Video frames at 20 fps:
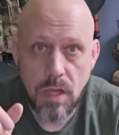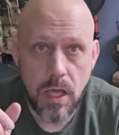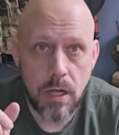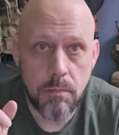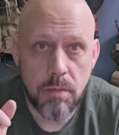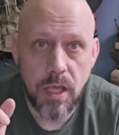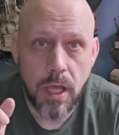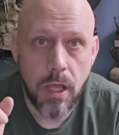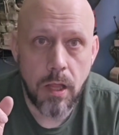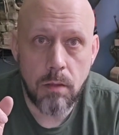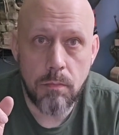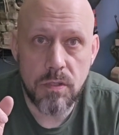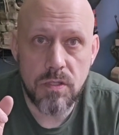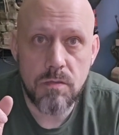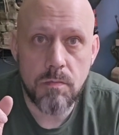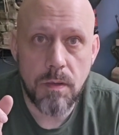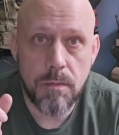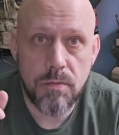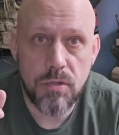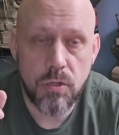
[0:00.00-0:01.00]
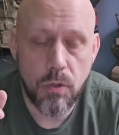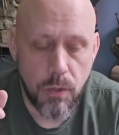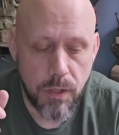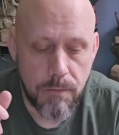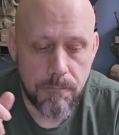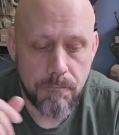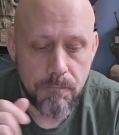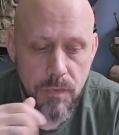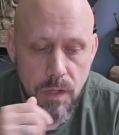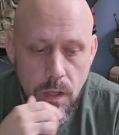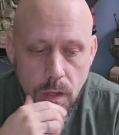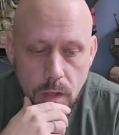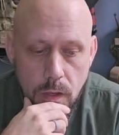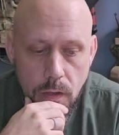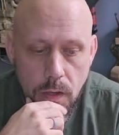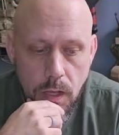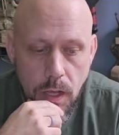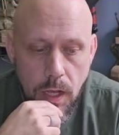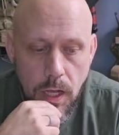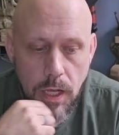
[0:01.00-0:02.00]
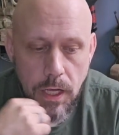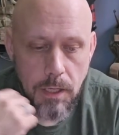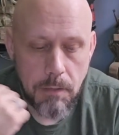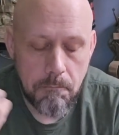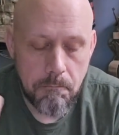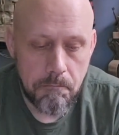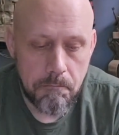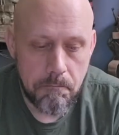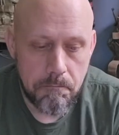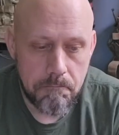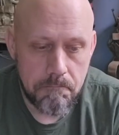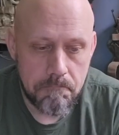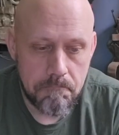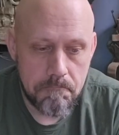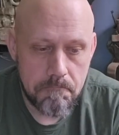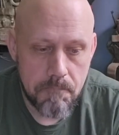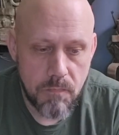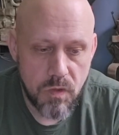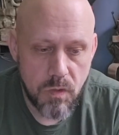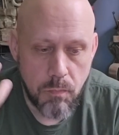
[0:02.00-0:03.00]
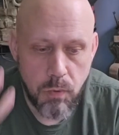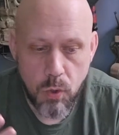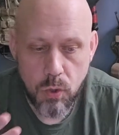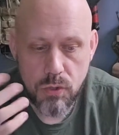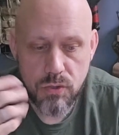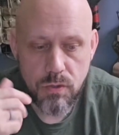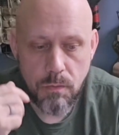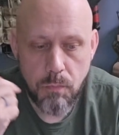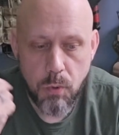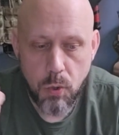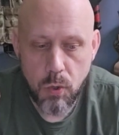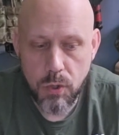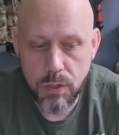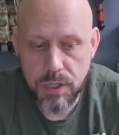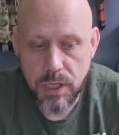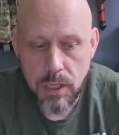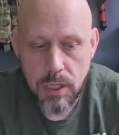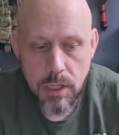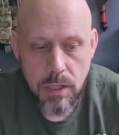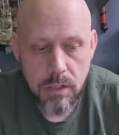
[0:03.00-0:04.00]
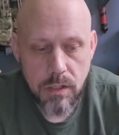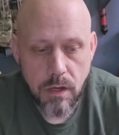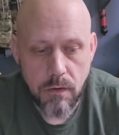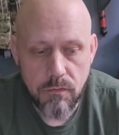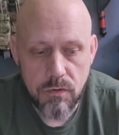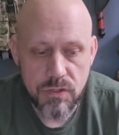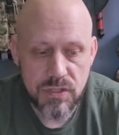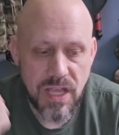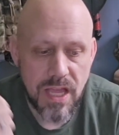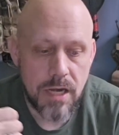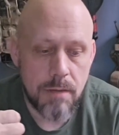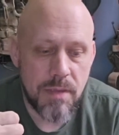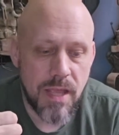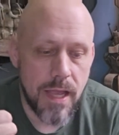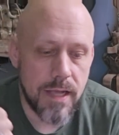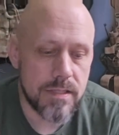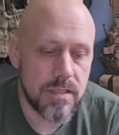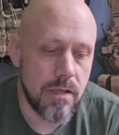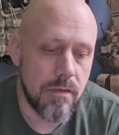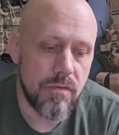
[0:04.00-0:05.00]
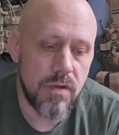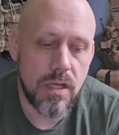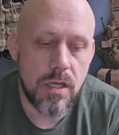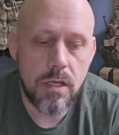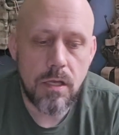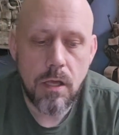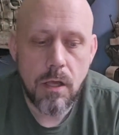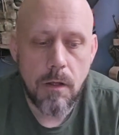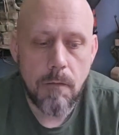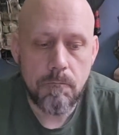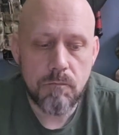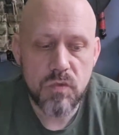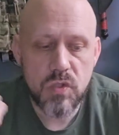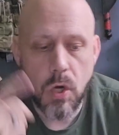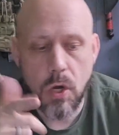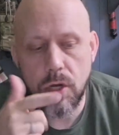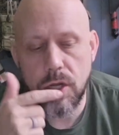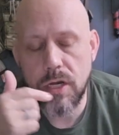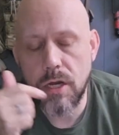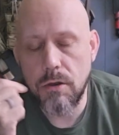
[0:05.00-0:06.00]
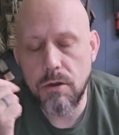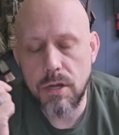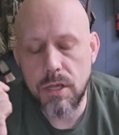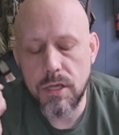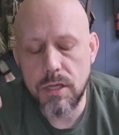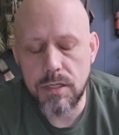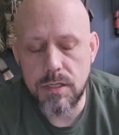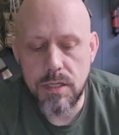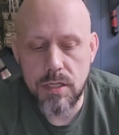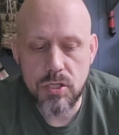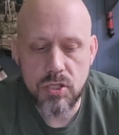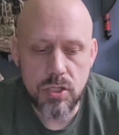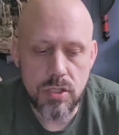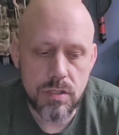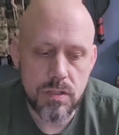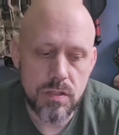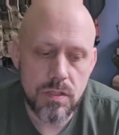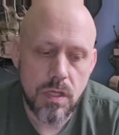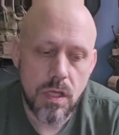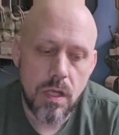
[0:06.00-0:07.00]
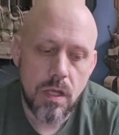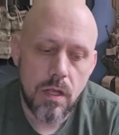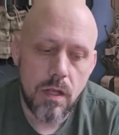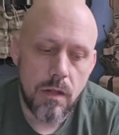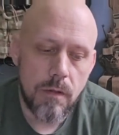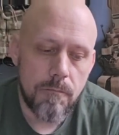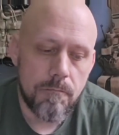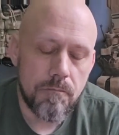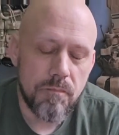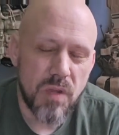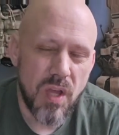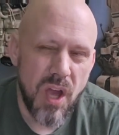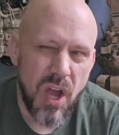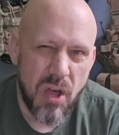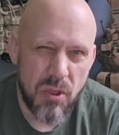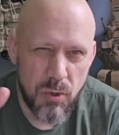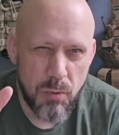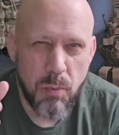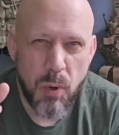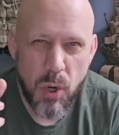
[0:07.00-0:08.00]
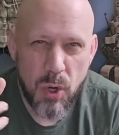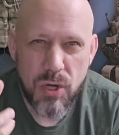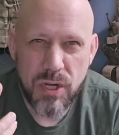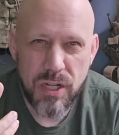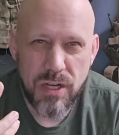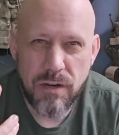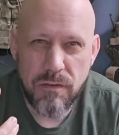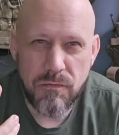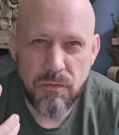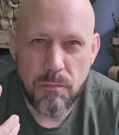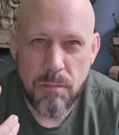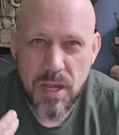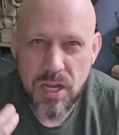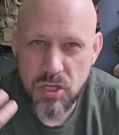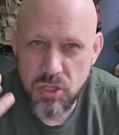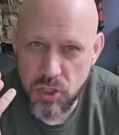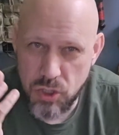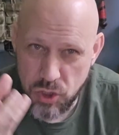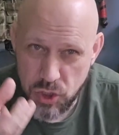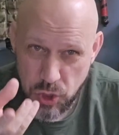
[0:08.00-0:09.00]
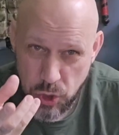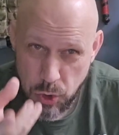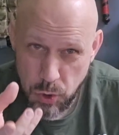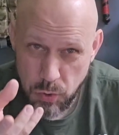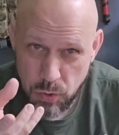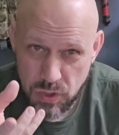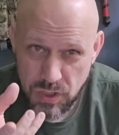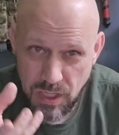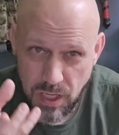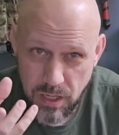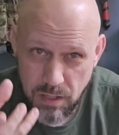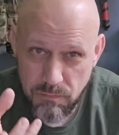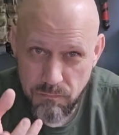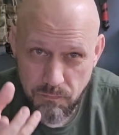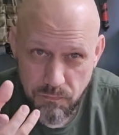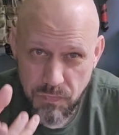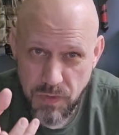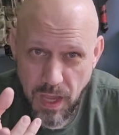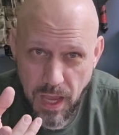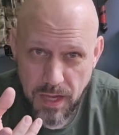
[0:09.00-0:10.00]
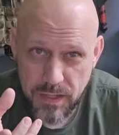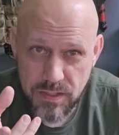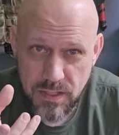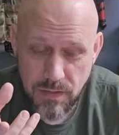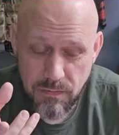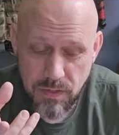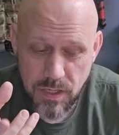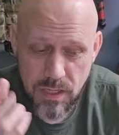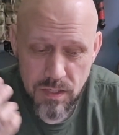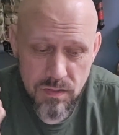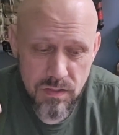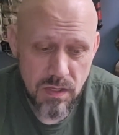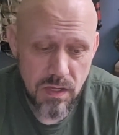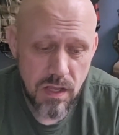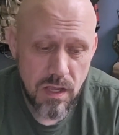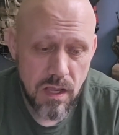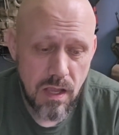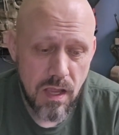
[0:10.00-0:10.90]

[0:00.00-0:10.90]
enemy elements might be doing. The Boris report covers enemy activity, target area conditions, other pertinent information to said activities,